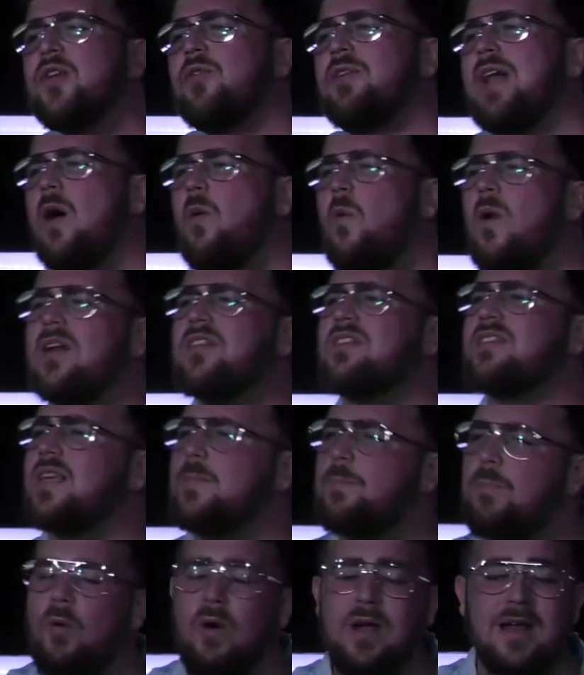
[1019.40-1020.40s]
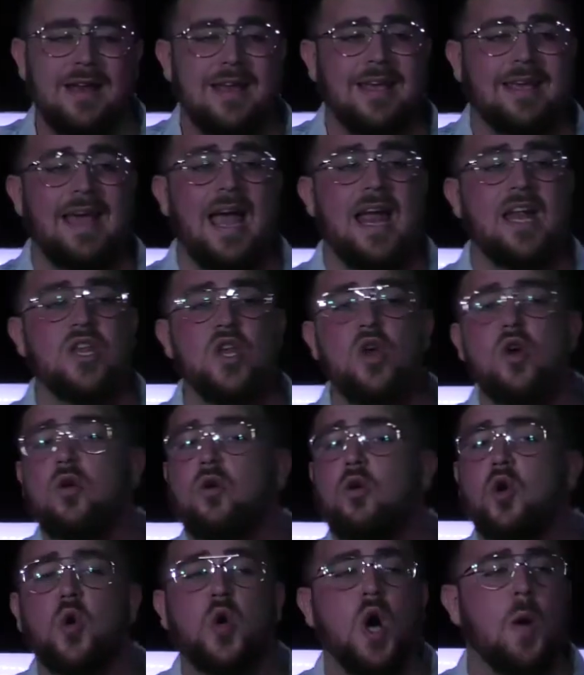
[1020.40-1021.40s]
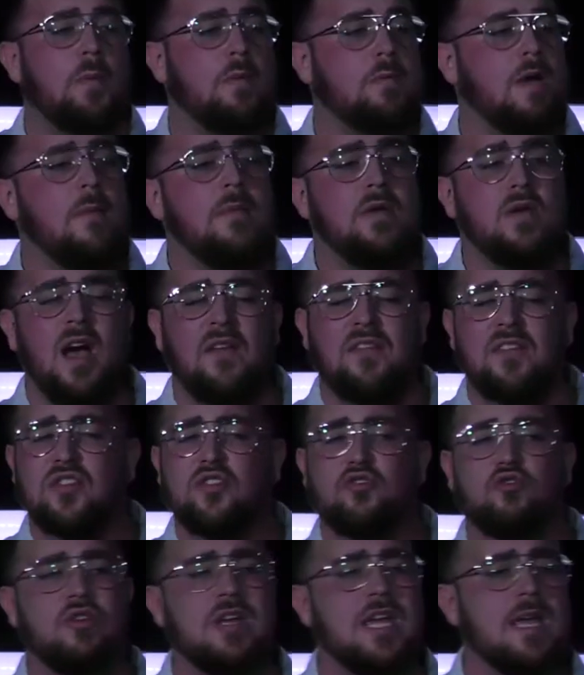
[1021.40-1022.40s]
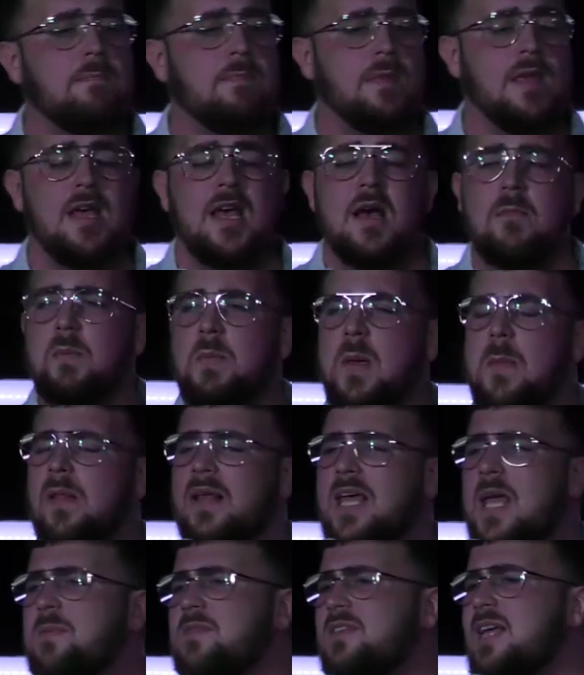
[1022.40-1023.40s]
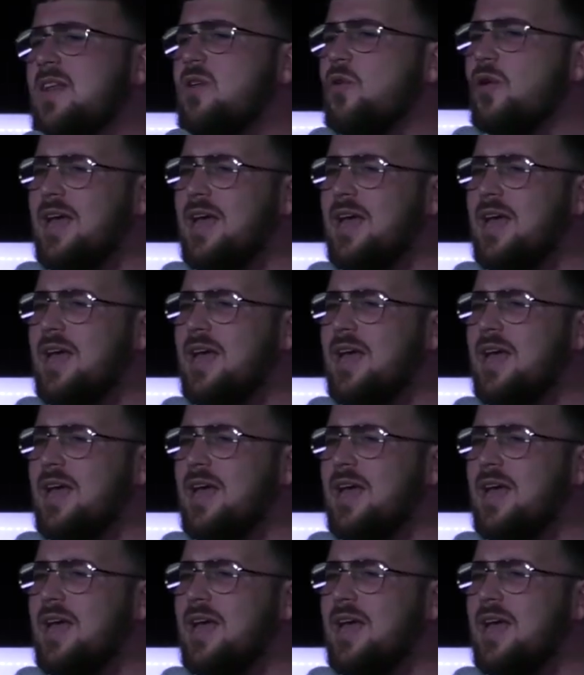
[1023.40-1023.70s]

do that. What's the point? And again, you grew up, or maybe you have this dream, but people keep saying you